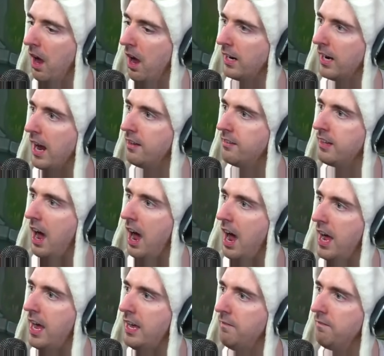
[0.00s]
Guys,
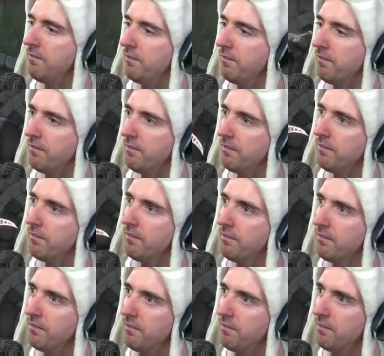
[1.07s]
I
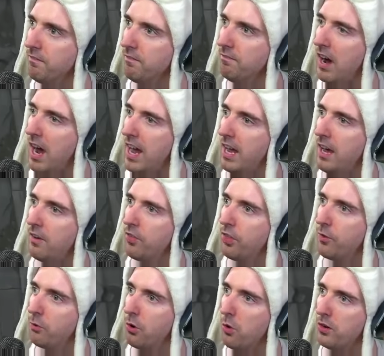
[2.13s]
might have
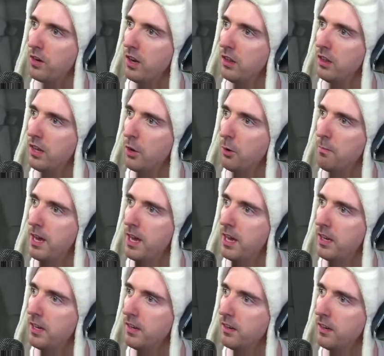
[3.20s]
thrown a little bit.
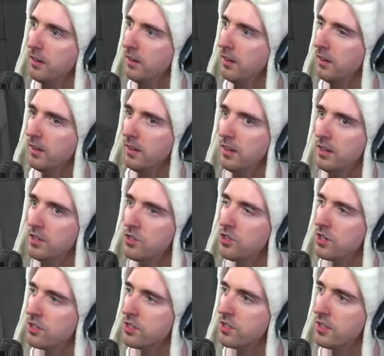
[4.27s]

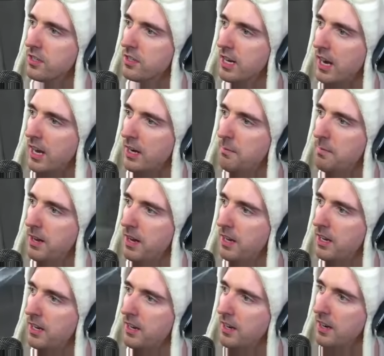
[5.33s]
Just a tiny bit.
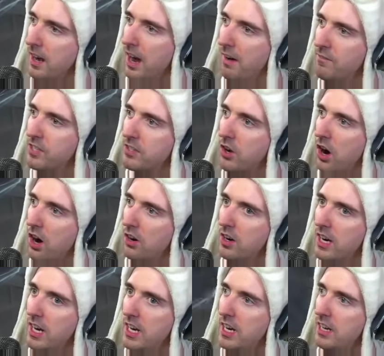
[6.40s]
I'm
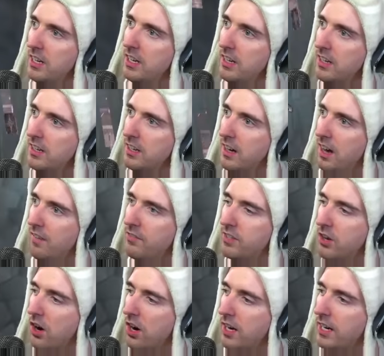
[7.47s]
sorry. I'm
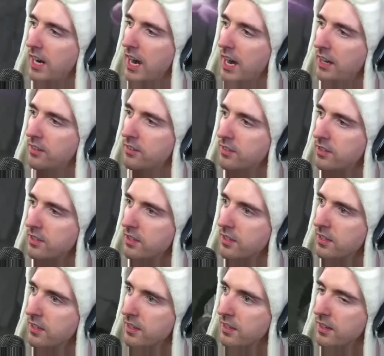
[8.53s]
sorry, guys.
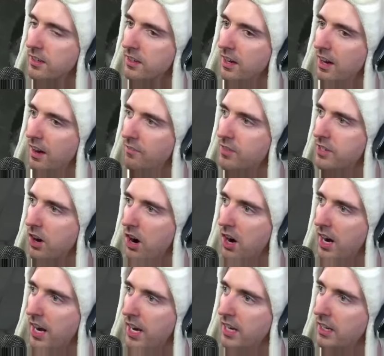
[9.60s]
I'm
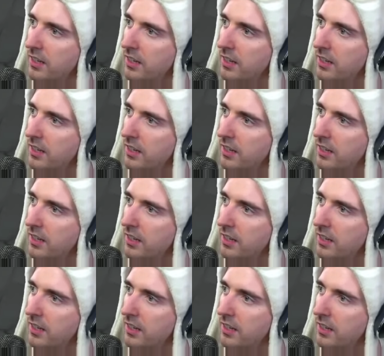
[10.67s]
sorry.